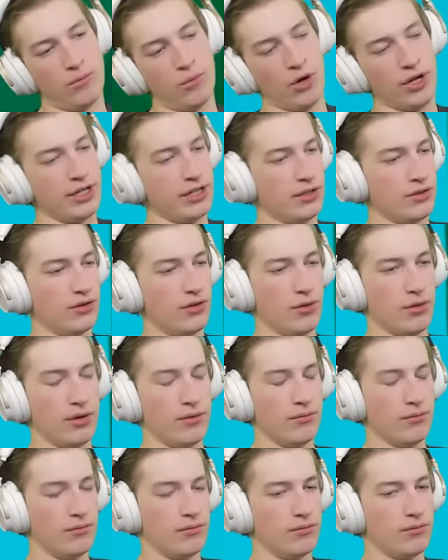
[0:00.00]
What are you
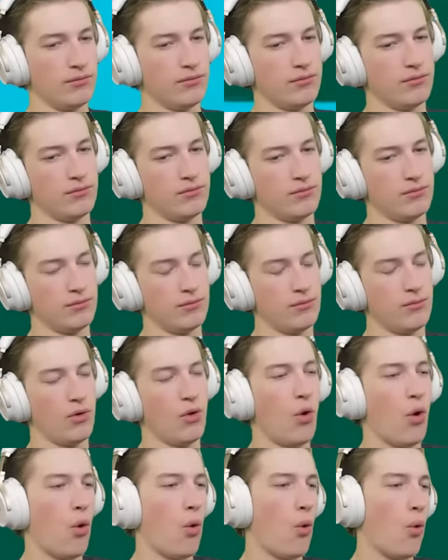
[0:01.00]
doing?
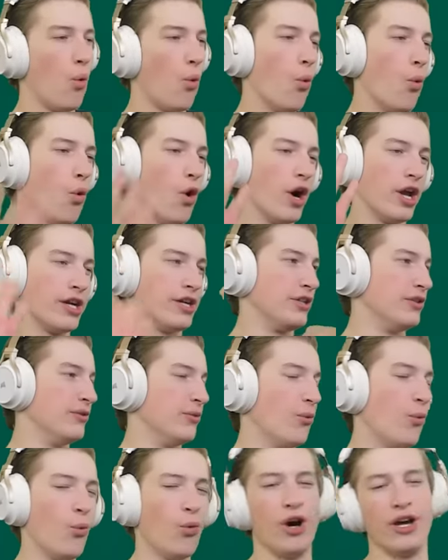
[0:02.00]
What are you,
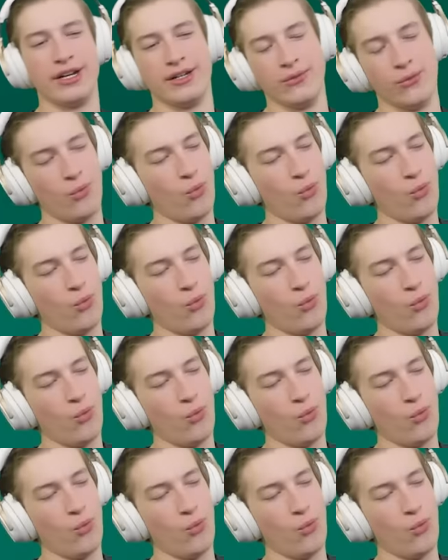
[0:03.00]
what,